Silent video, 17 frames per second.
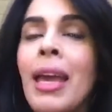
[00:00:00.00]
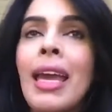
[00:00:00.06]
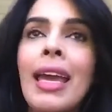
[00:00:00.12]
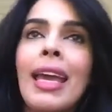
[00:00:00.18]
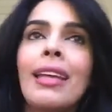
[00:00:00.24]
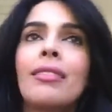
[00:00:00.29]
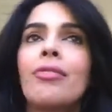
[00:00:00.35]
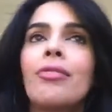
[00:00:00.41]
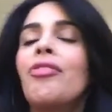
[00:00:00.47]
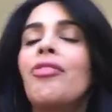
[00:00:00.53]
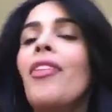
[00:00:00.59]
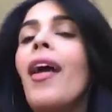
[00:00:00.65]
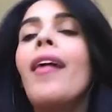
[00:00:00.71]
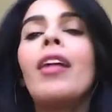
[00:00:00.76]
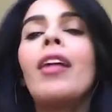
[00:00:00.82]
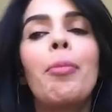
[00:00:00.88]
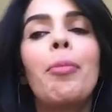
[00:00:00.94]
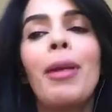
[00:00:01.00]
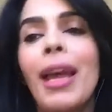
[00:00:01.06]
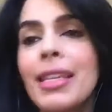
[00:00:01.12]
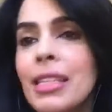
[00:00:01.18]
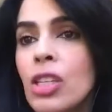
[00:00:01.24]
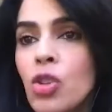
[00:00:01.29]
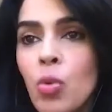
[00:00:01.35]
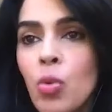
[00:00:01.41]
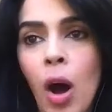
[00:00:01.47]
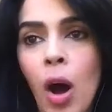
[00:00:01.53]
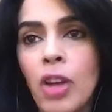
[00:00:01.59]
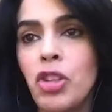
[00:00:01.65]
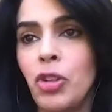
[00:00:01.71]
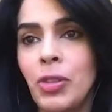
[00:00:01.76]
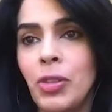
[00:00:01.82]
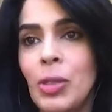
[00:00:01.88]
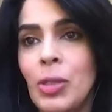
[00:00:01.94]
it's very pleasant to watch
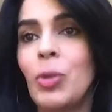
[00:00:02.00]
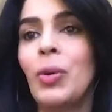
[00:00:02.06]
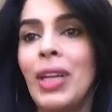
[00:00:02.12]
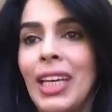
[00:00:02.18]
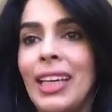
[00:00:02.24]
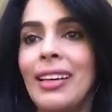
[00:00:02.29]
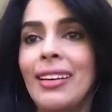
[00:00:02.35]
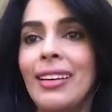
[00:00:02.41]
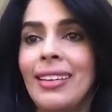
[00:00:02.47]
on screen.